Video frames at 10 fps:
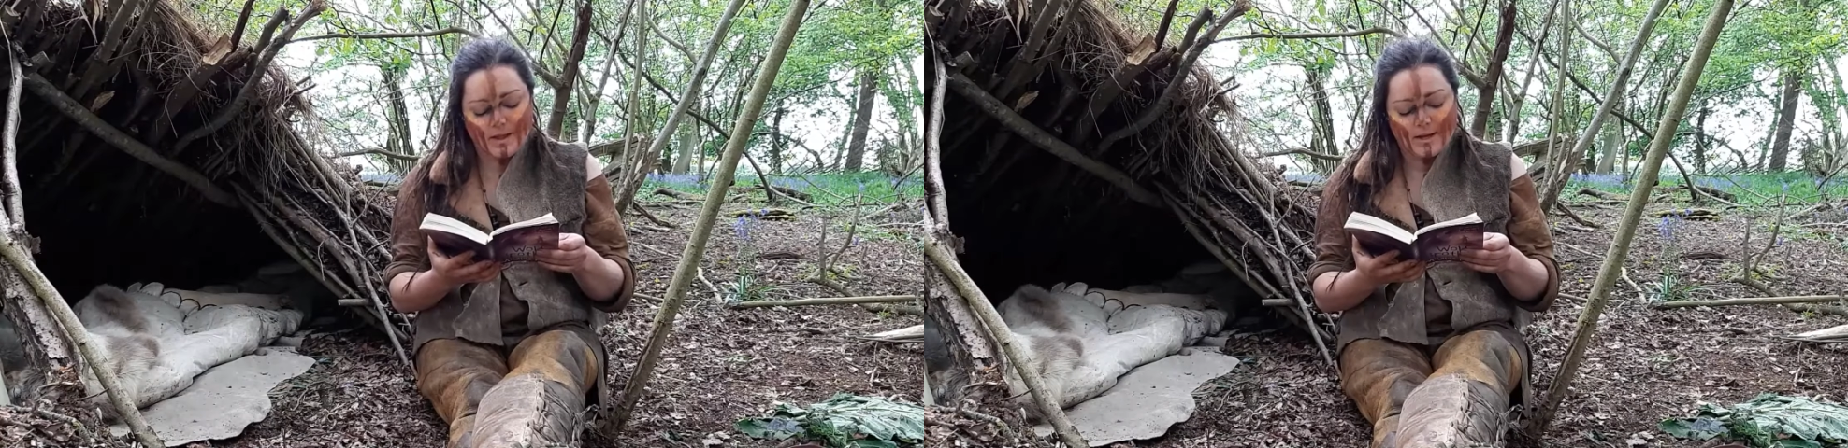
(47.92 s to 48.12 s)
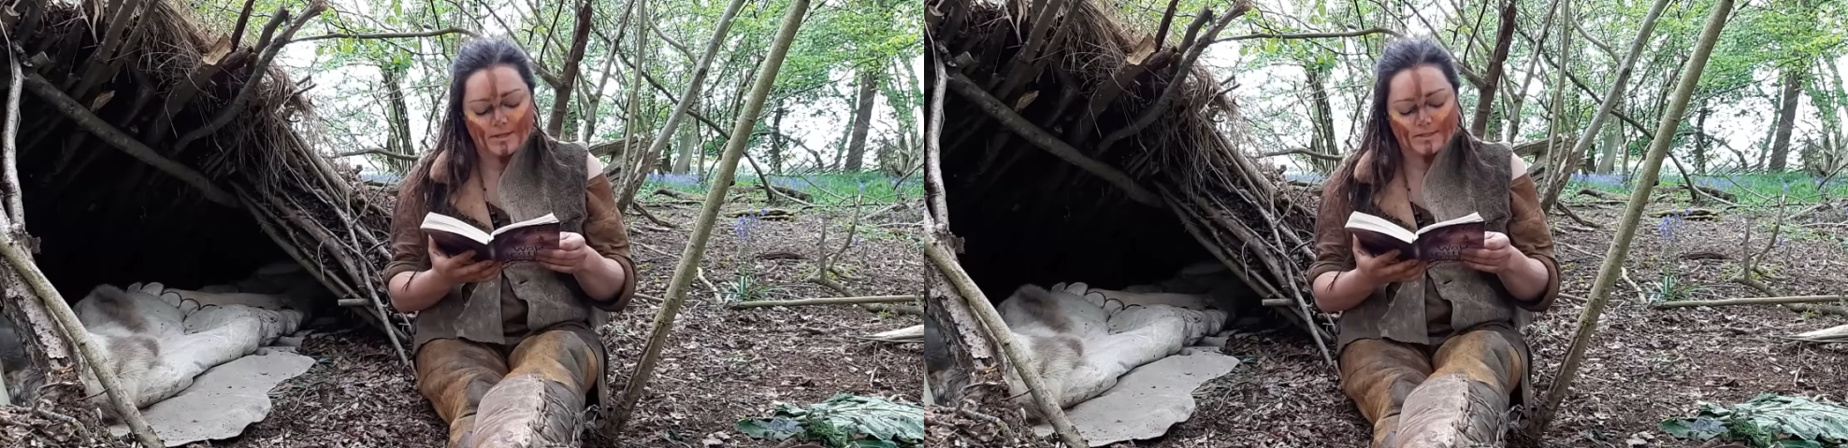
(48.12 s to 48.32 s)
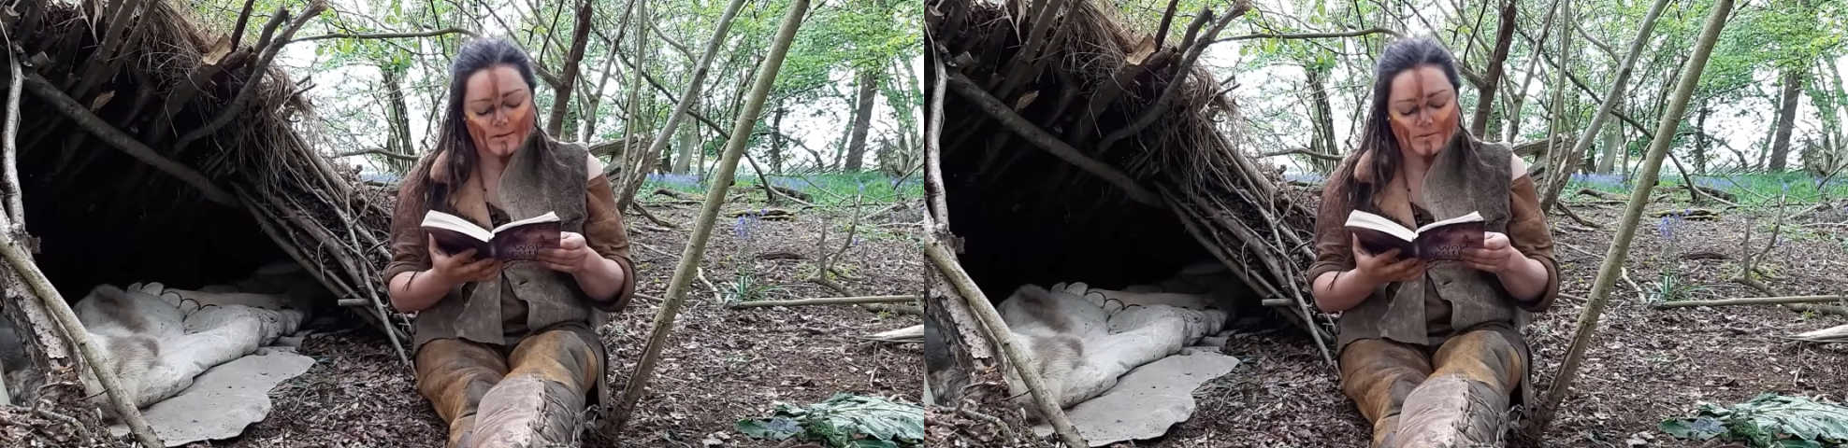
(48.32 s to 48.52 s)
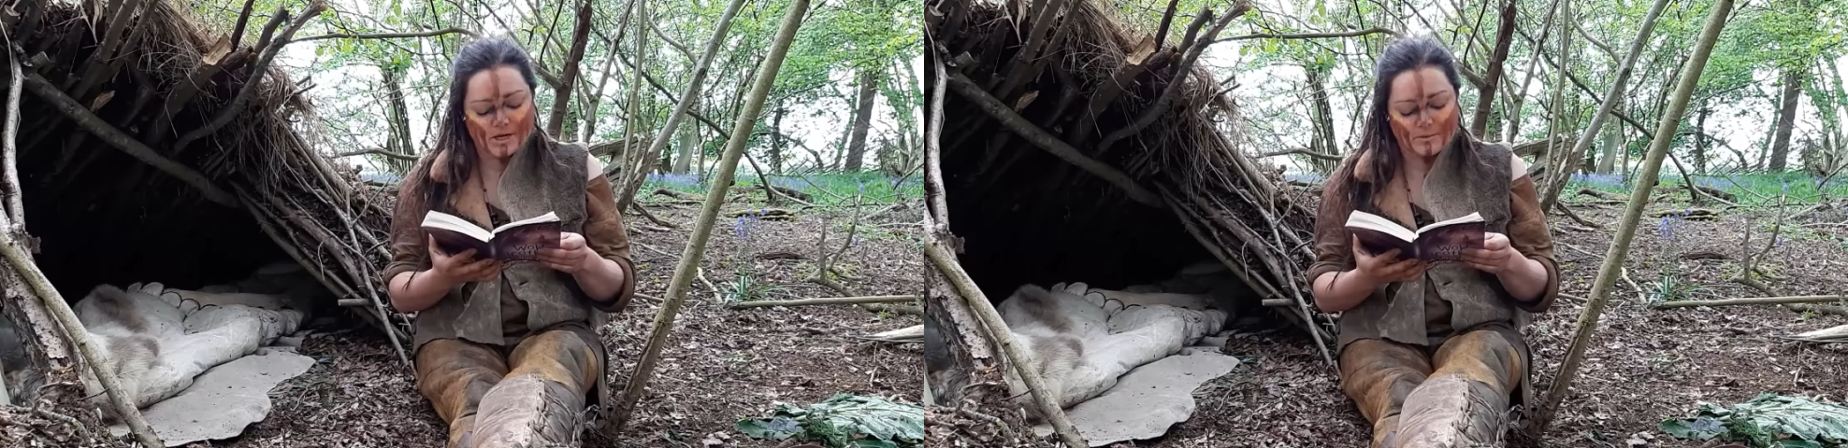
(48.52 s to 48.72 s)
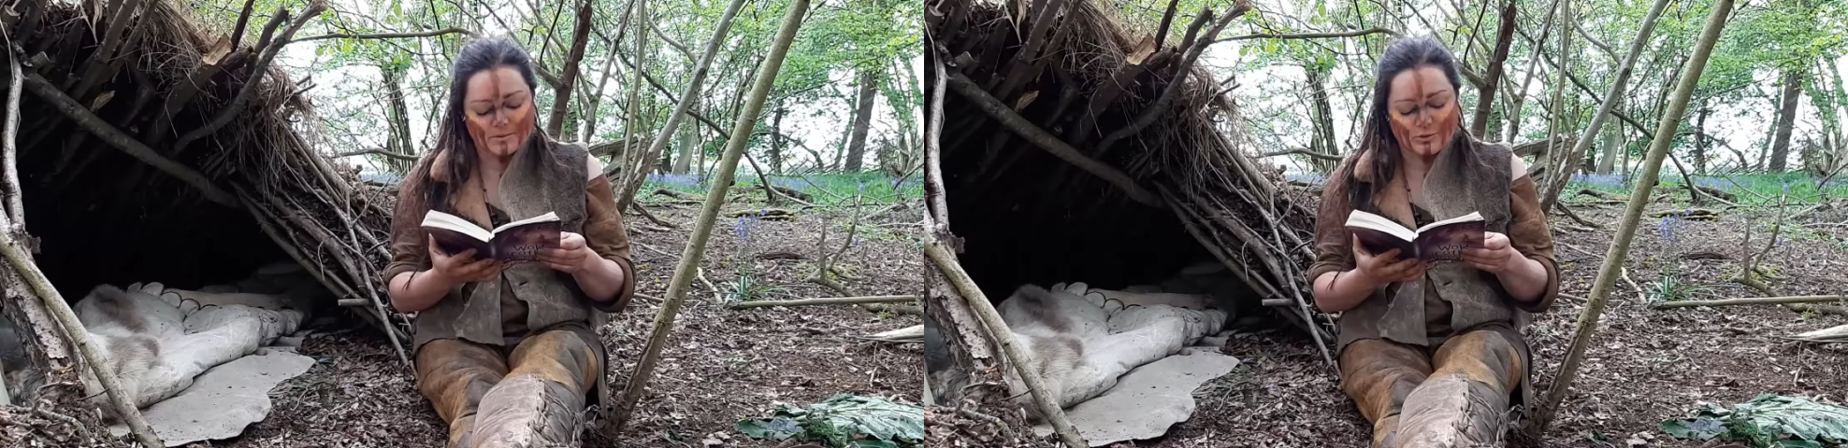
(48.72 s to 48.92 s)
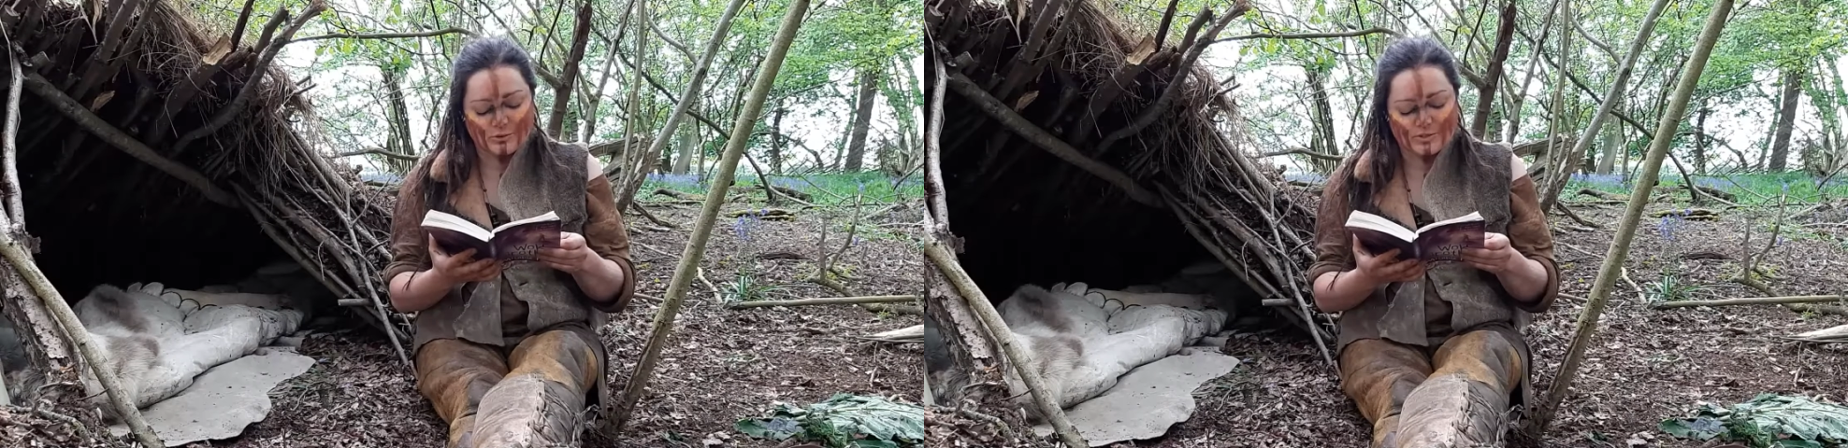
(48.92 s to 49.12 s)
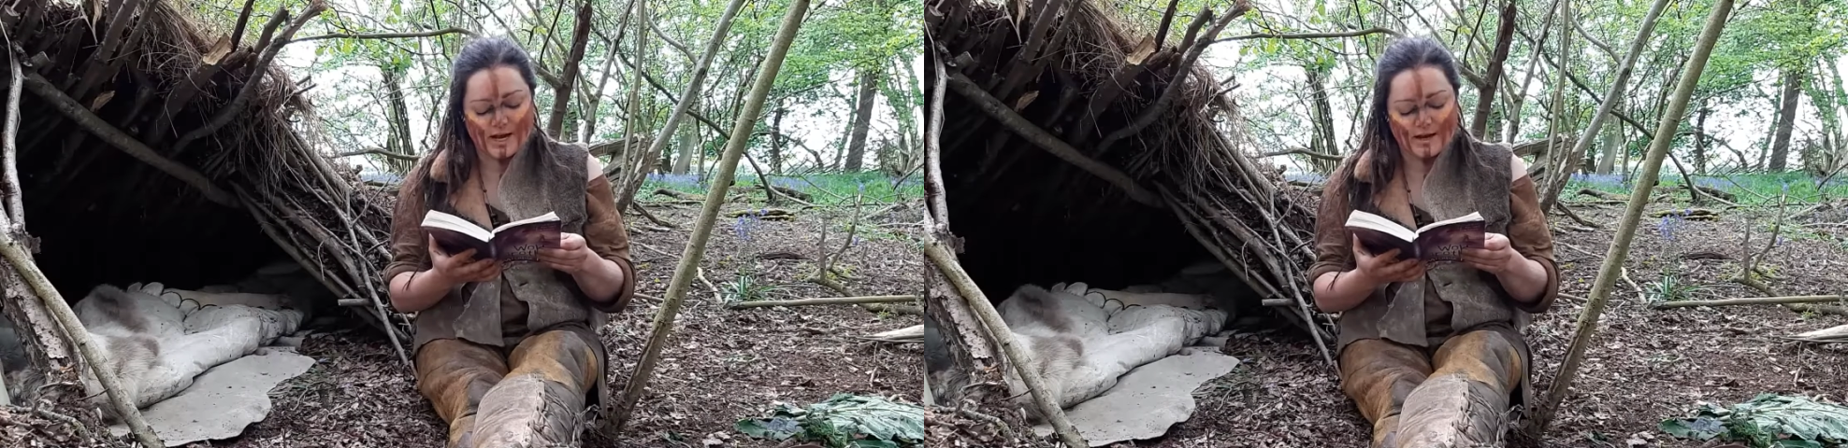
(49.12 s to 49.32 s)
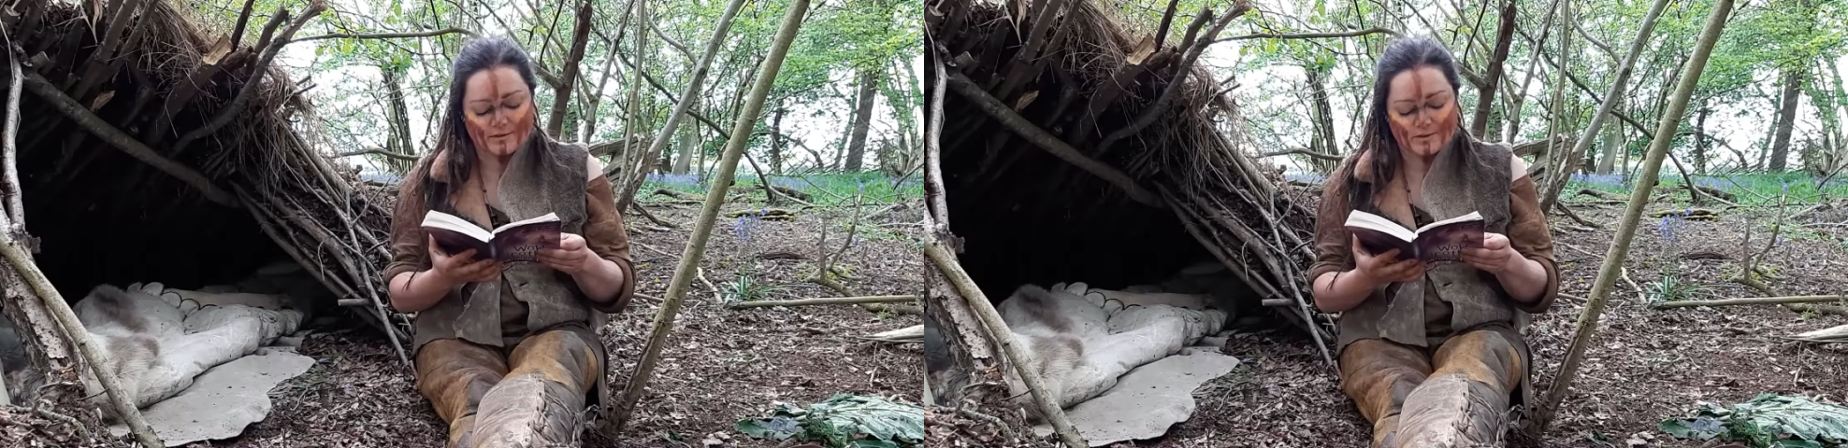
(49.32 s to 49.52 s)
Sometimes Tall
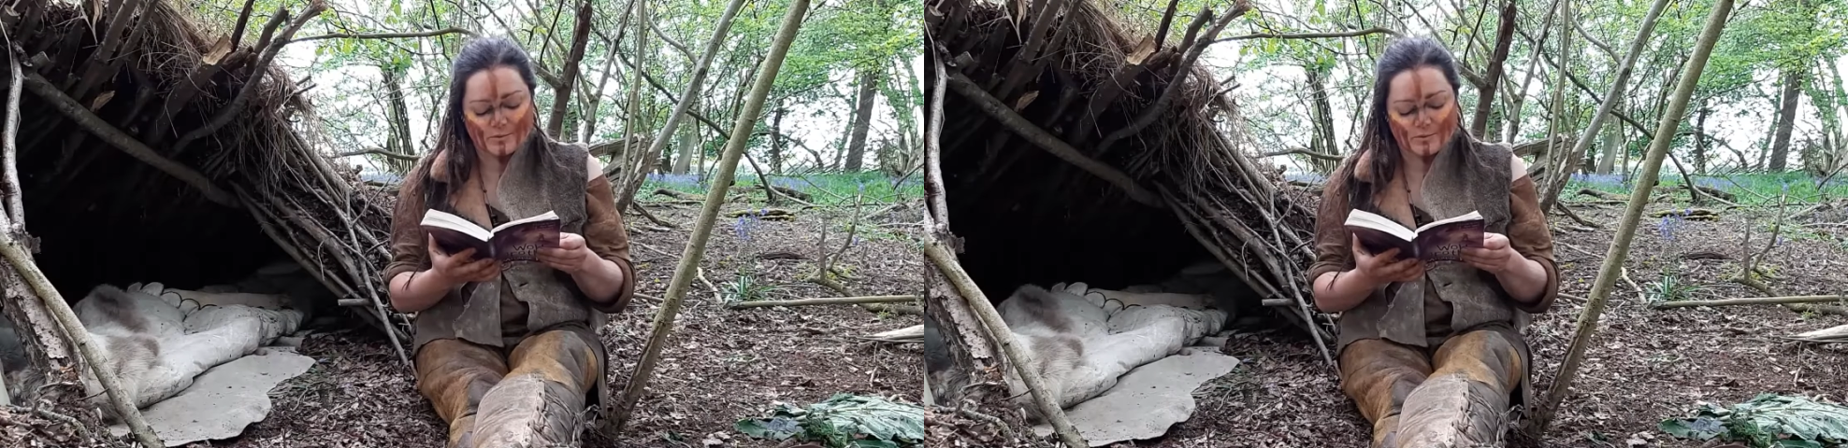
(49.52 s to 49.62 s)
Tailless